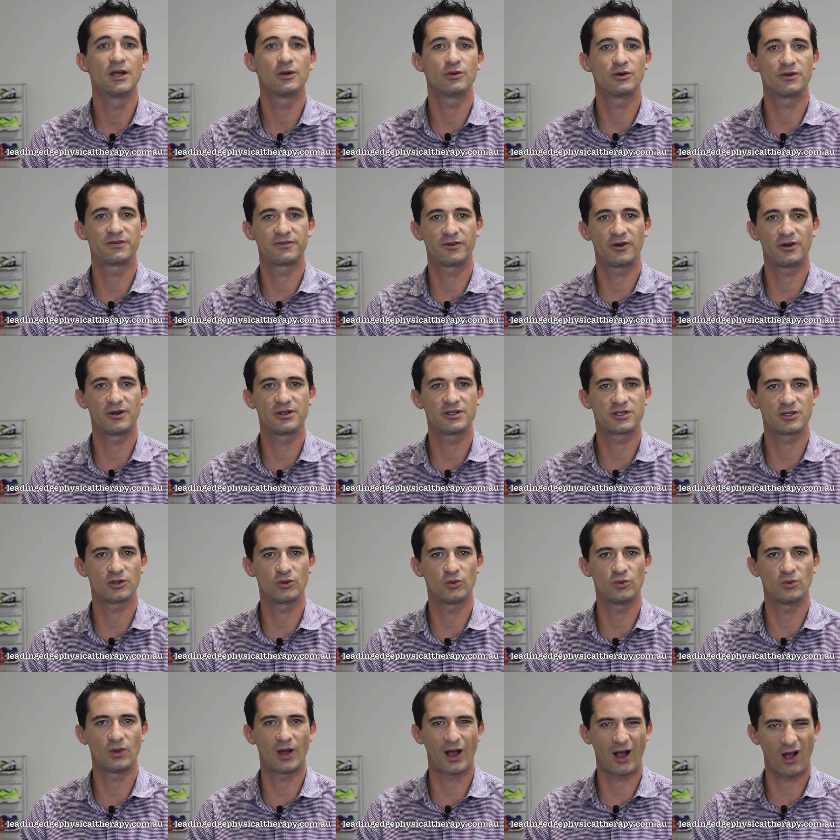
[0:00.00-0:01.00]
referring
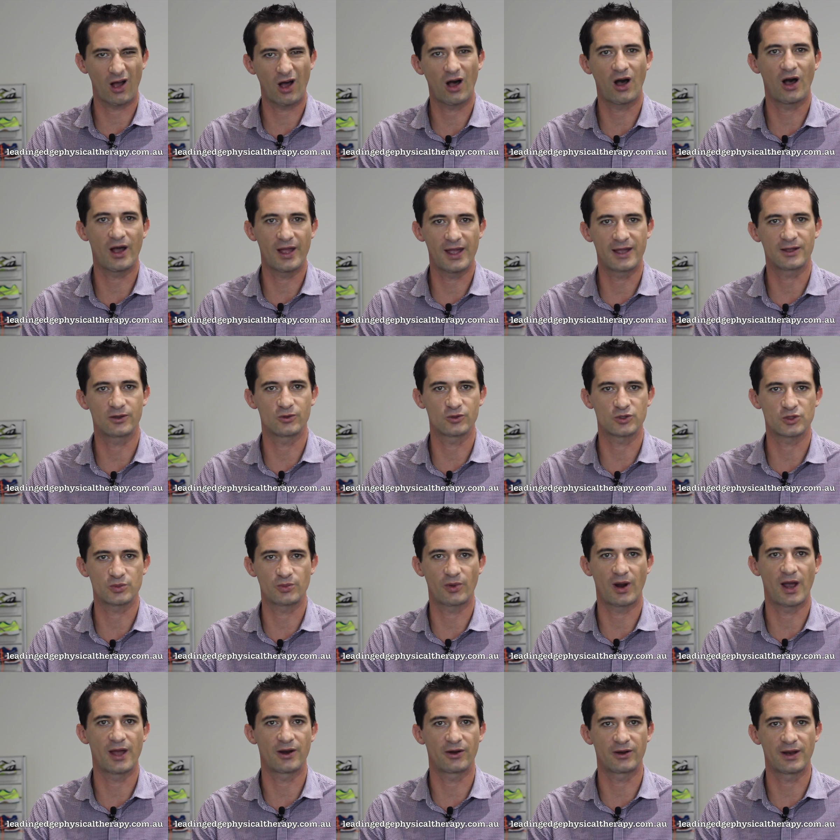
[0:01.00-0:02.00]
to a high ankle
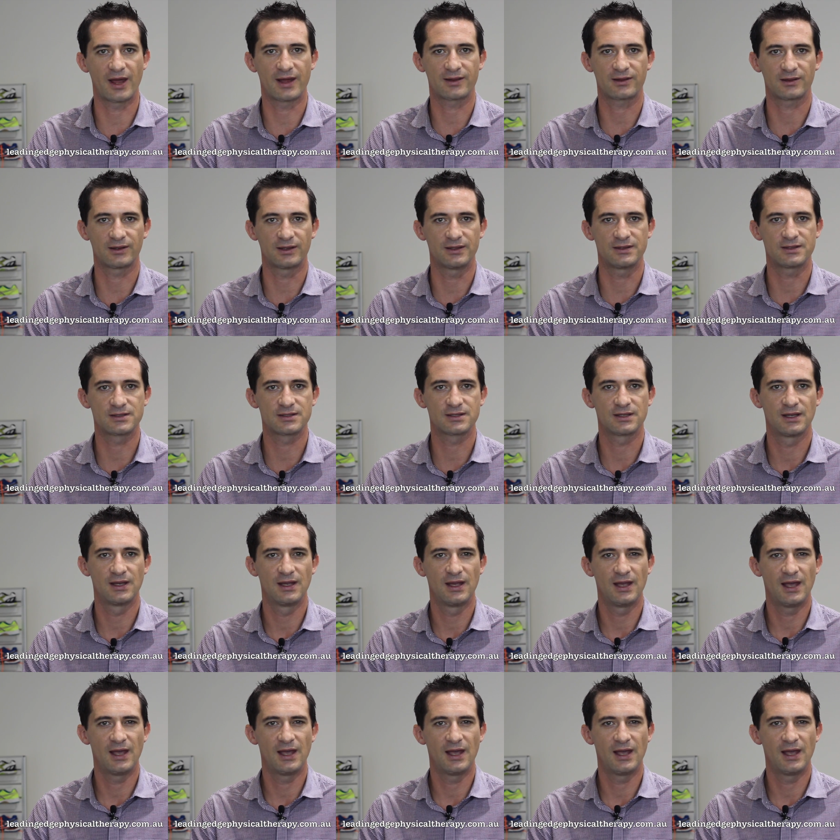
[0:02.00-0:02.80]
sprain on athletes.